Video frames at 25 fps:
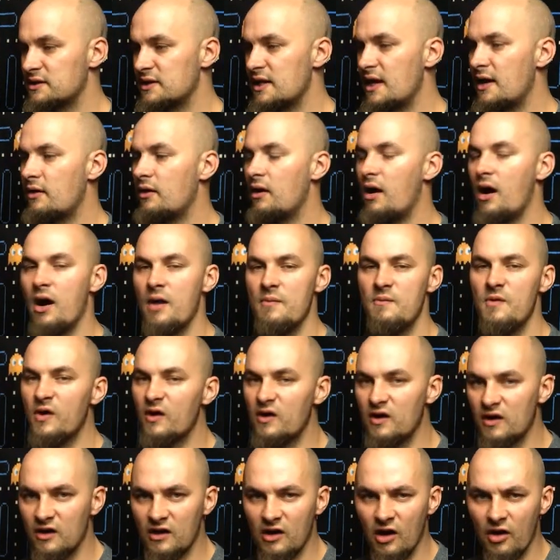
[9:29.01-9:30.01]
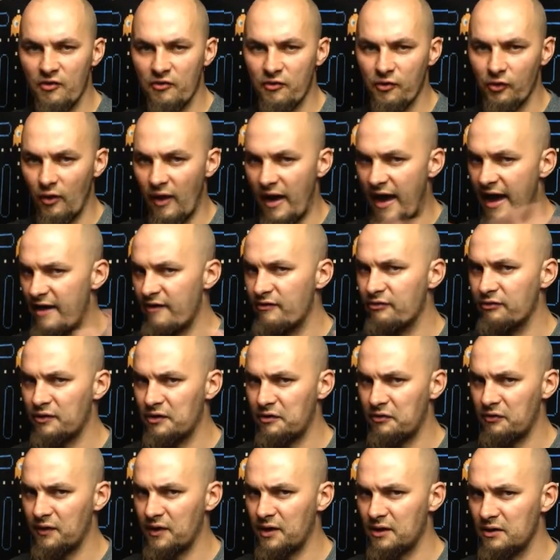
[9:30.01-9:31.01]
Now, I'm not going to go through
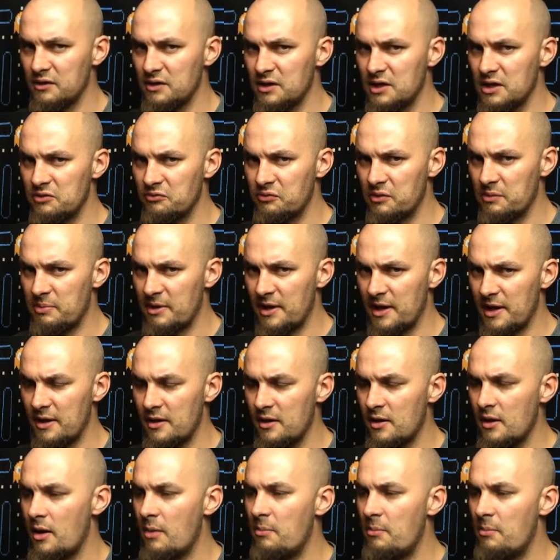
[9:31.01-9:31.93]
everything you need to repair,